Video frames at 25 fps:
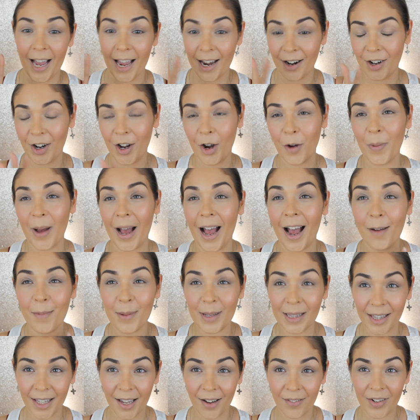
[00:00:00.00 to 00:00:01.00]
I don't know, but I've
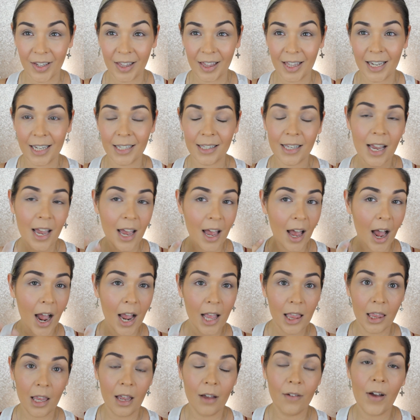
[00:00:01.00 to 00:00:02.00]
been loving this.
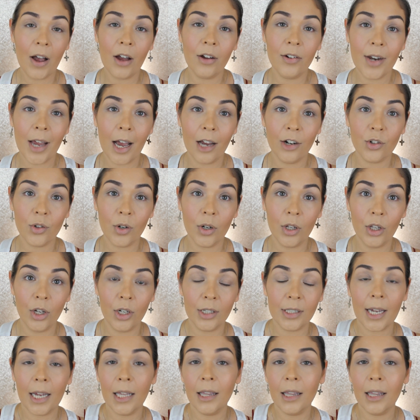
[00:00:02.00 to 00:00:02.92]
I love how natural it looks.